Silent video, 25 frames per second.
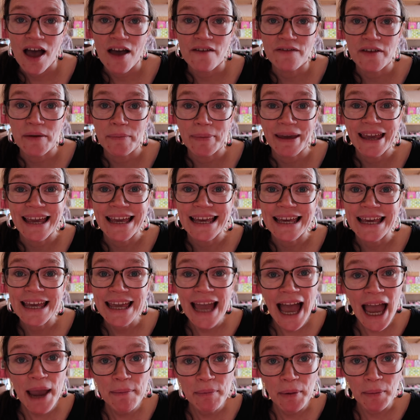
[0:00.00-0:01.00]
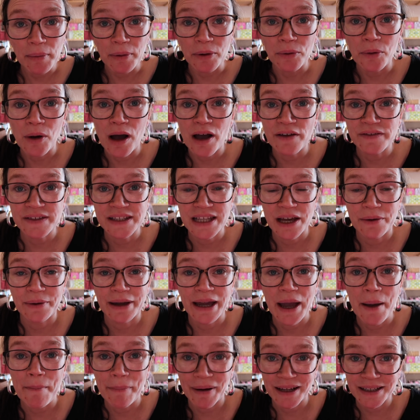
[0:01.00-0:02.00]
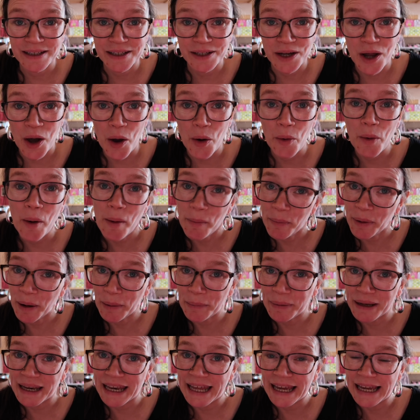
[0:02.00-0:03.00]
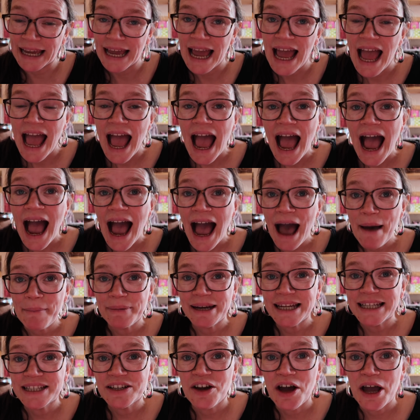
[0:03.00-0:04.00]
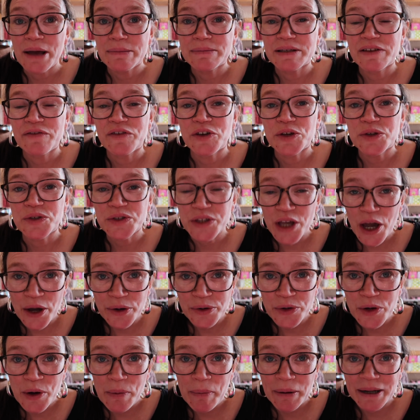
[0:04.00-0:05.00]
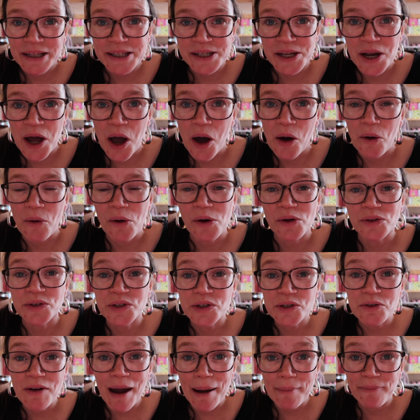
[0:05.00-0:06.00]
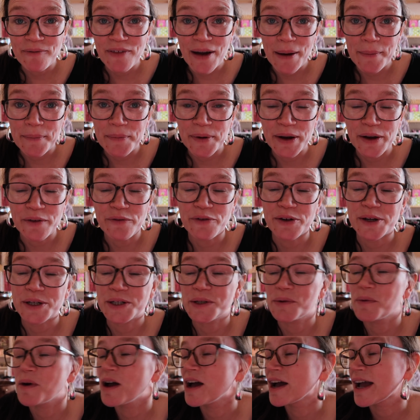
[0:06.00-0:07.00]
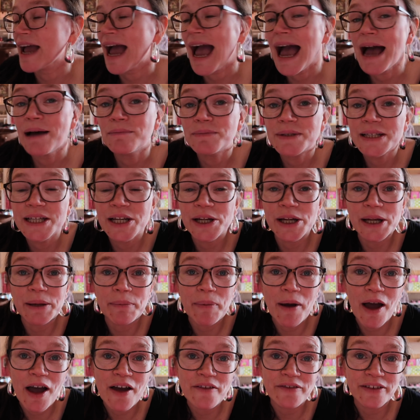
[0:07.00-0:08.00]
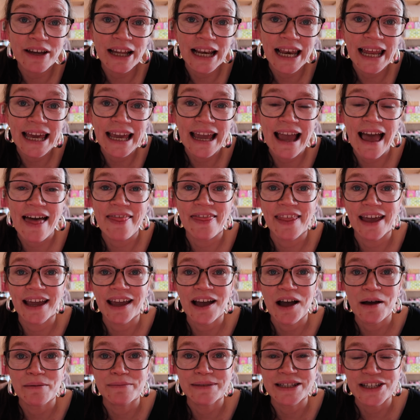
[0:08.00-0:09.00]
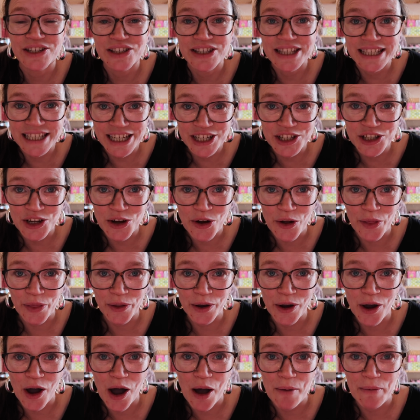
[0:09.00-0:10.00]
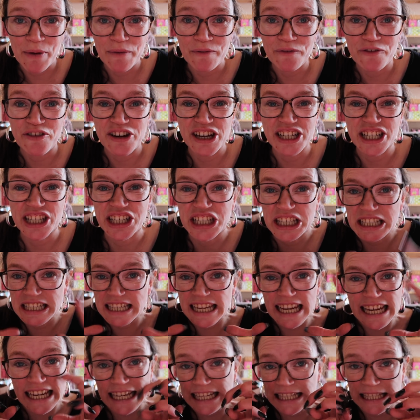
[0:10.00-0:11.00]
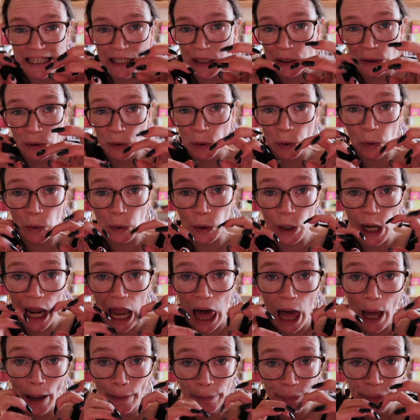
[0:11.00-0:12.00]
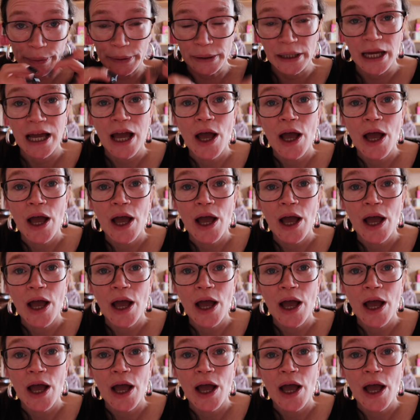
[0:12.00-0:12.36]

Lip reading: of it being incapable of sewing a buttonhole properly. How many times have you sewn your buttonhole on scrap fabric for it to work absolutely perfectly and then come to stitch it on the garment for it to just eat it all up?